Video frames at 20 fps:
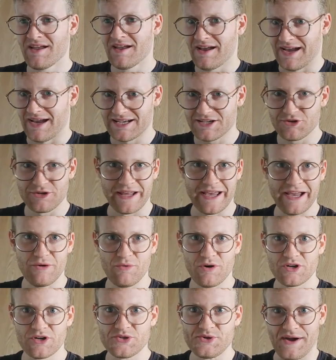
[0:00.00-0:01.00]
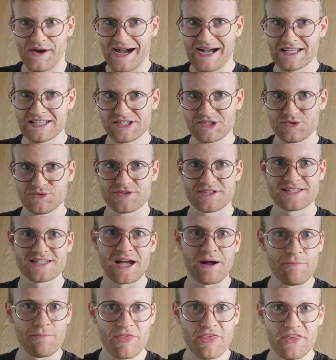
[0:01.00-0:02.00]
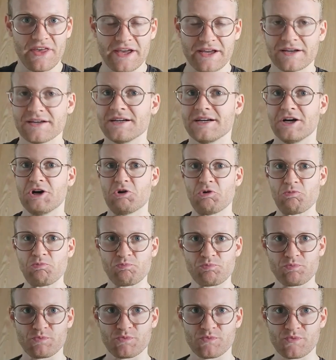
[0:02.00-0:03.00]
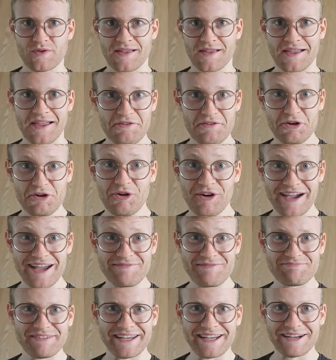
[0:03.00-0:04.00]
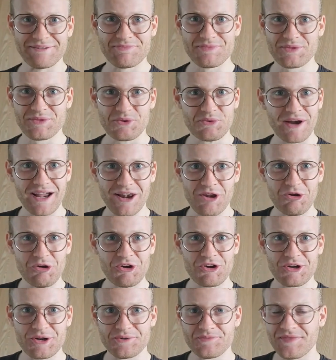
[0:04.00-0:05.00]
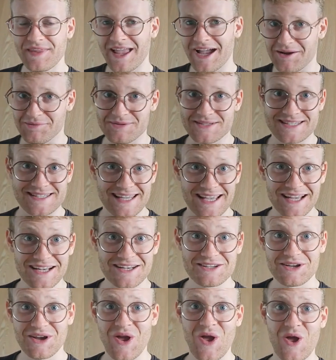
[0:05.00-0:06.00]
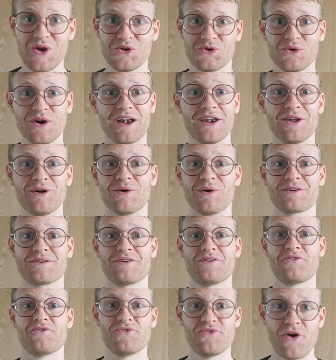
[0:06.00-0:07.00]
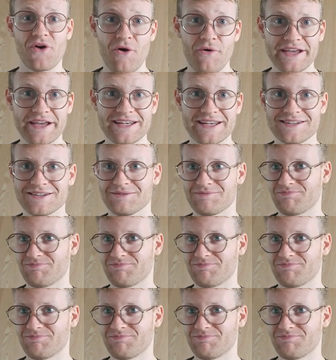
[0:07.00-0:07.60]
And today I want to ask you something. Um, if you look at me, do I look upset? Do I look worried?